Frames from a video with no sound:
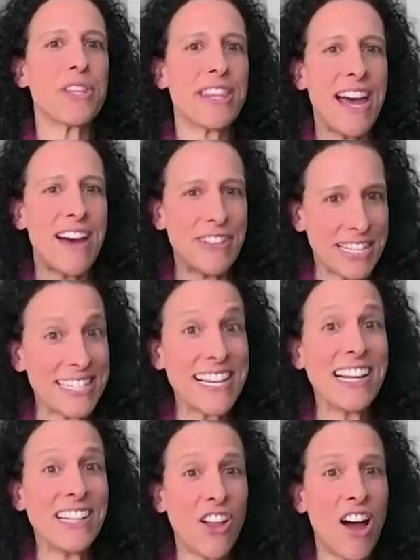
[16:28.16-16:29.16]
with having a
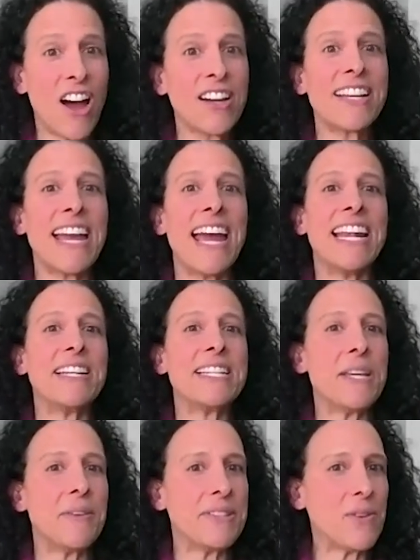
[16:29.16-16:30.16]
dialogue
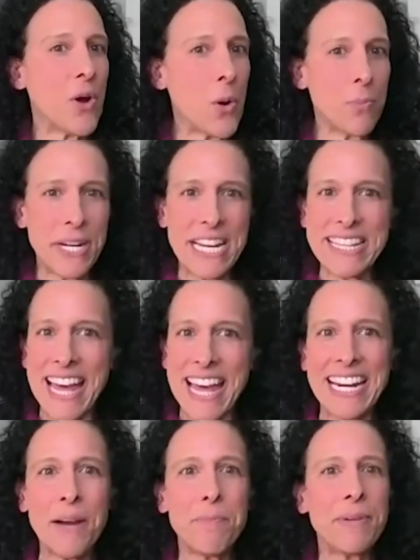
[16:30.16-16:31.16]
and opening
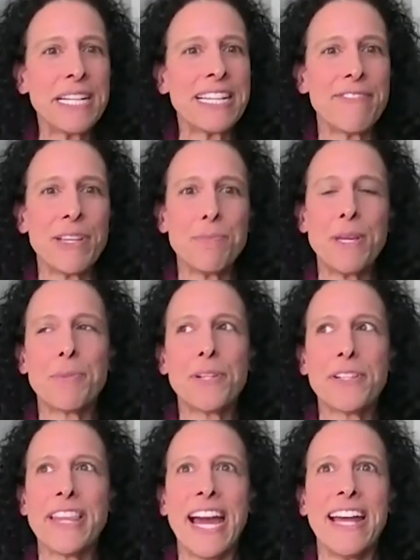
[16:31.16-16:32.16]
that up and giving
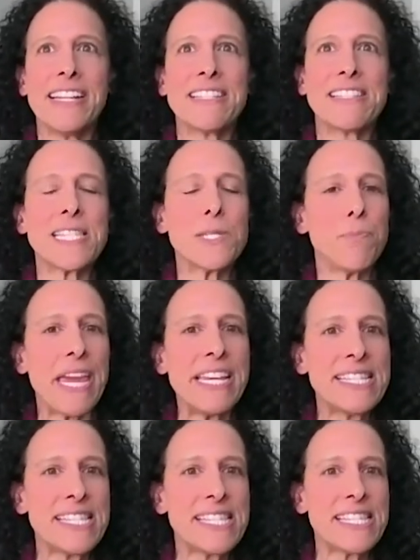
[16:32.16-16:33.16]
people that
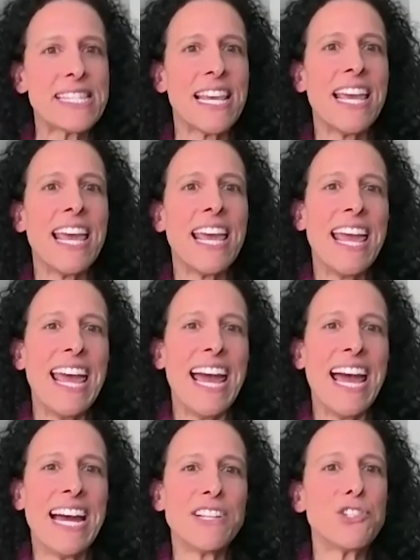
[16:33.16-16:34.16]
space
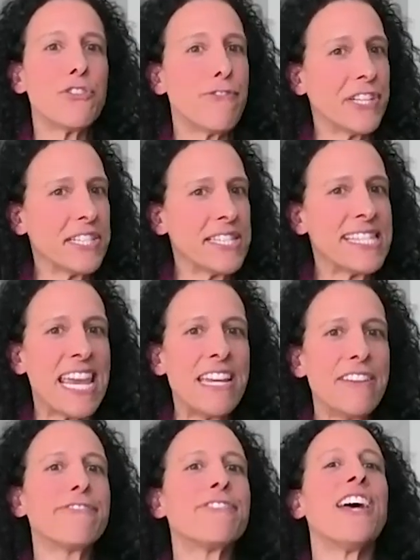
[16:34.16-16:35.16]
uh, to feel
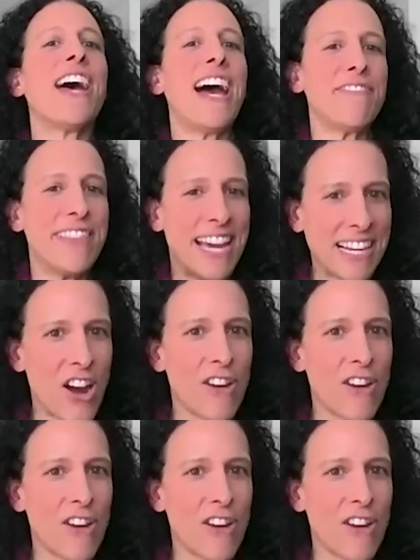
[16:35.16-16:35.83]
safe to have that